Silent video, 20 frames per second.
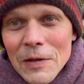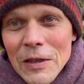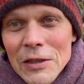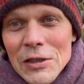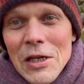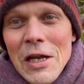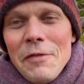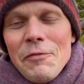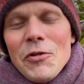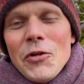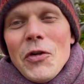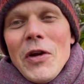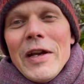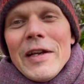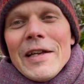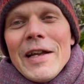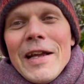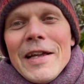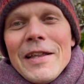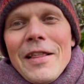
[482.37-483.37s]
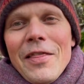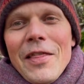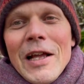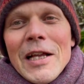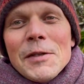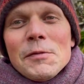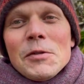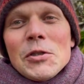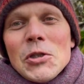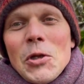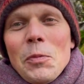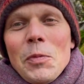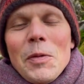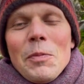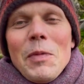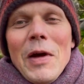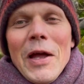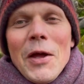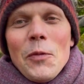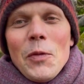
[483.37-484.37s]
So have a great day. Thanks for stopping
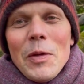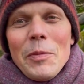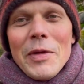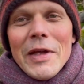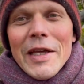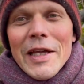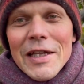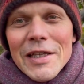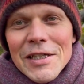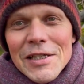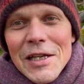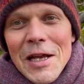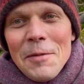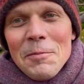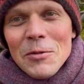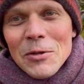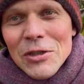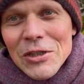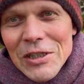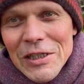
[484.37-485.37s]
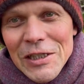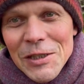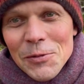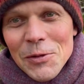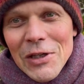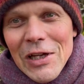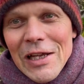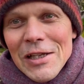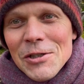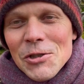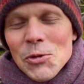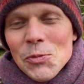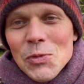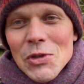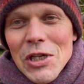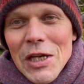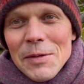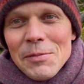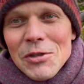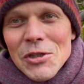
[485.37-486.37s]
by, Weeby Kids, and we'll see you again
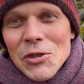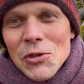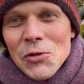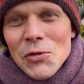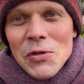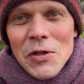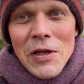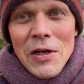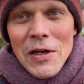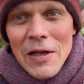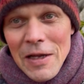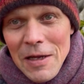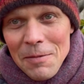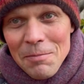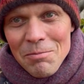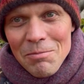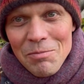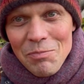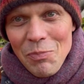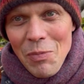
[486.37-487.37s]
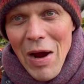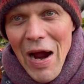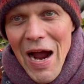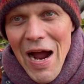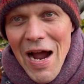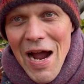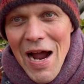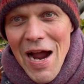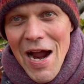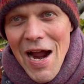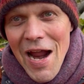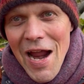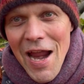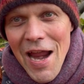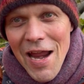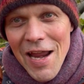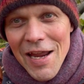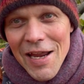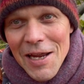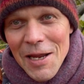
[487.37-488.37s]
sometime soon.
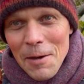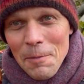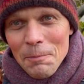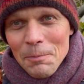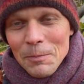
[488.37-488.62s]
Bye.